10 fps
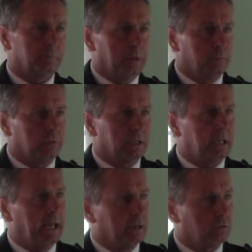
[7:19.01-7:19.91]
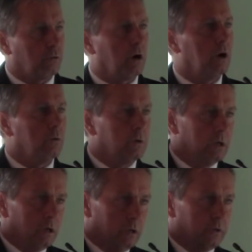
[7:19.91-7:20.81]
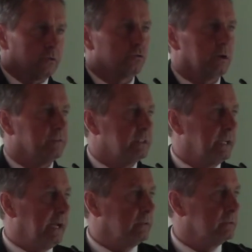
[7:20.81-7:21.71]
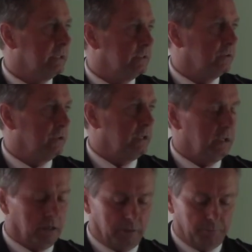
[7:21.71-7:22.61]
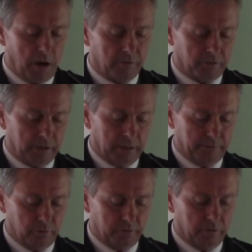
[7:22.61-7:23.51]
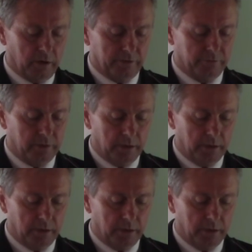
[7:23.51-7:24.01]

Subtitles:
The people that can't grow, they're driven down into the poverty level of life.